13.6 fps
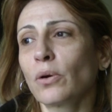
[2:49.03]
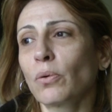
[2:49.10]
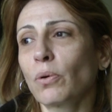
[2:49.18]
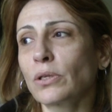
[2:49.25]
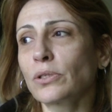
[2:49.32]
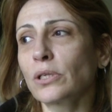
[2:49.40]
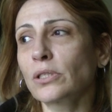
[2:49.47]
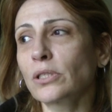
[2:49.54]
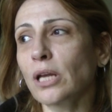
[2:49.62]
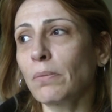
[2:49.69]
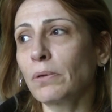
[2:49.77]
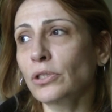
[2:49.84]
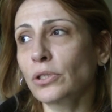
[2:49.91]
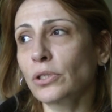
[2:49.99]
was
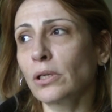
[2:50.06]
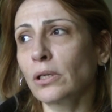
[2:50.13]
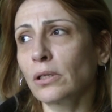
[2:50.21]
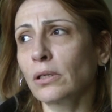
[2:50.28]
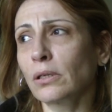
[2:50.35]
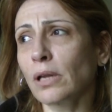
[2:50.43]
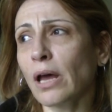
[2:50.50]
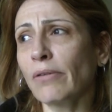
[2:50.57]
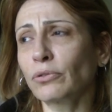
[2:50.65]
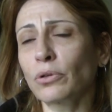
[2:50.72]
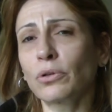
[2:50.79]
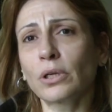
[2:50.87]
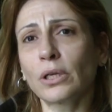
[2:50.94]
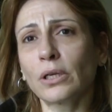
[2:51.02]
established after
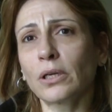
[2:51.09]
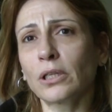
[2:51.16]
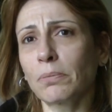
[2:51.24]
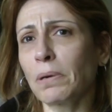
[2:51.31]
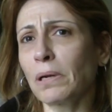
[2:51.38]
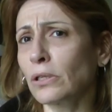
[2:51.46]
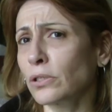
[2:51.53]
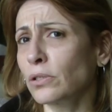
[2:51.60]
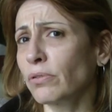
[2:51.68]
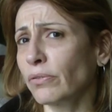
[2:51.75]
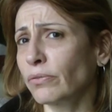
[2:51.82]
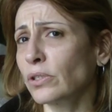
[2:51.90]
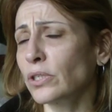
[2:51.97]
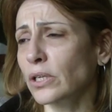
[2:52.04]
the independence,
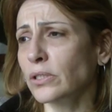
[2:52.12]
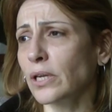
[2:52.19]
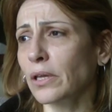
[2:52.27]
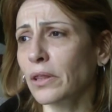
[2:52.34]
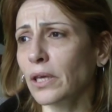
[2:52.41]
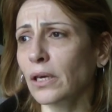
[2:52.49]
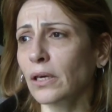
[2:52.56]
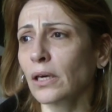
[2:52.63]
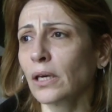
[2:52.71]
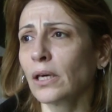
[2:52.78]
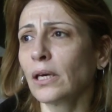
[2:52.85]
56, I think,